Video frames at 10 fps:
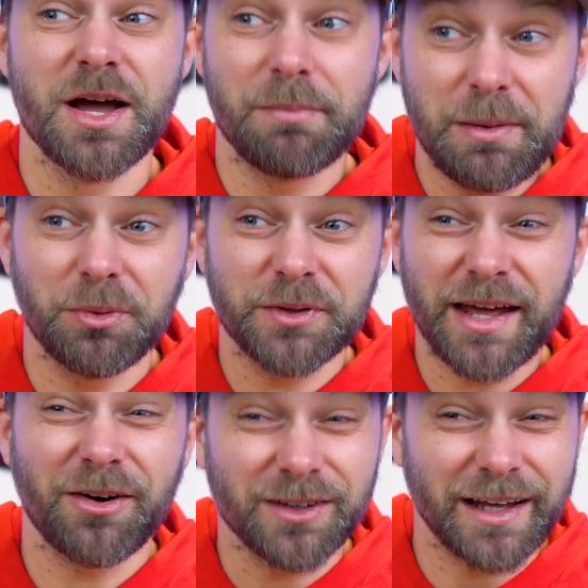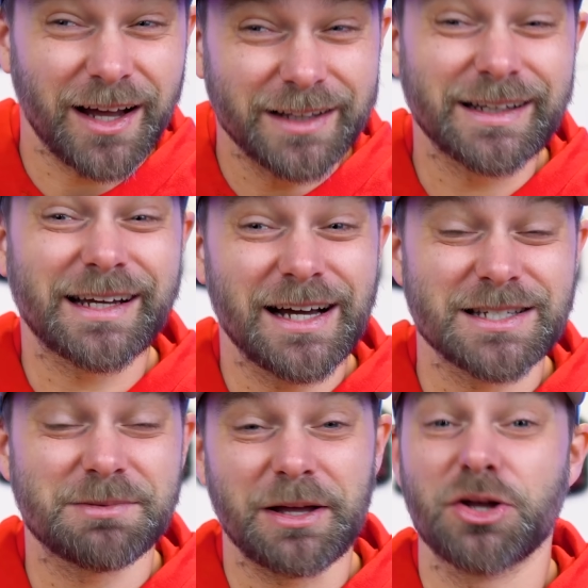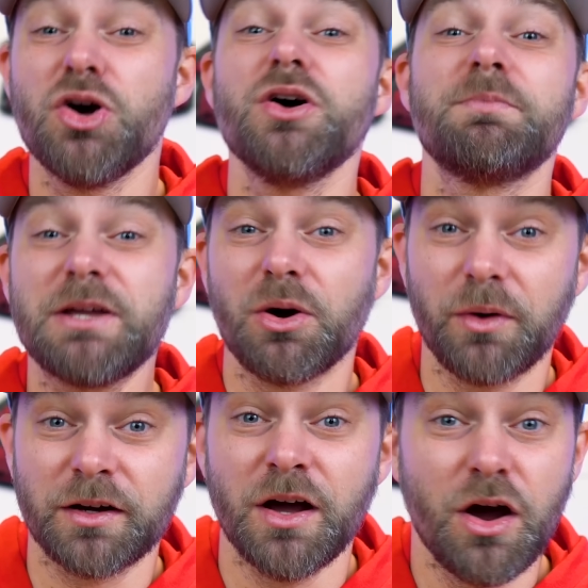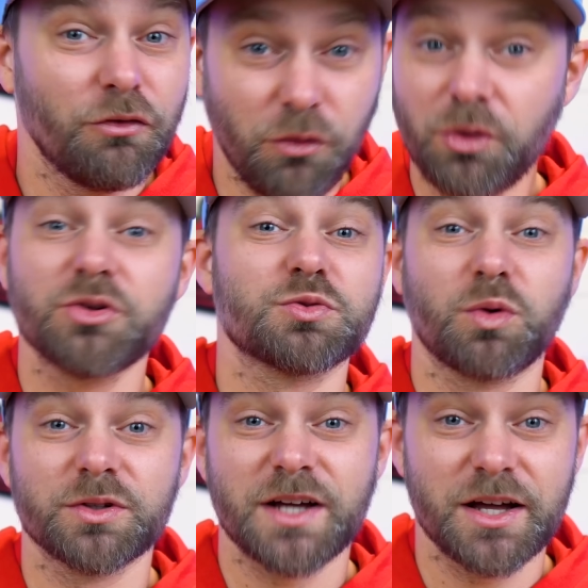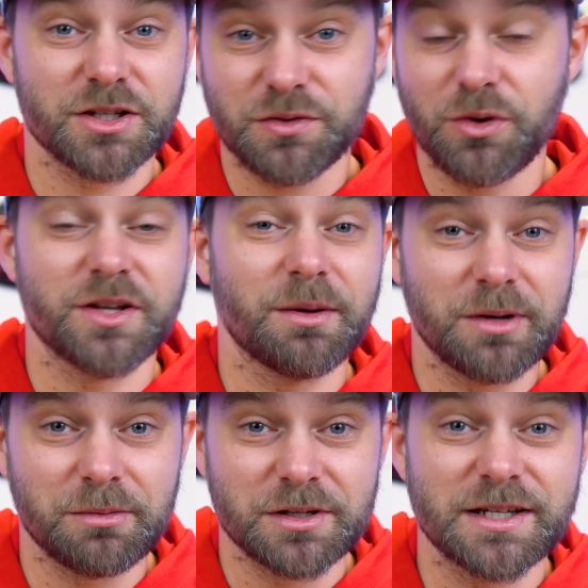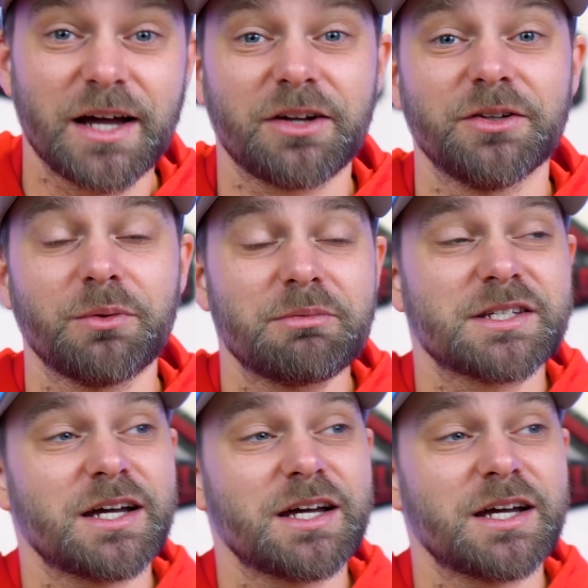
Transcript: people that are like on the cusp that could be going for those world titles, for the WWE title on the women's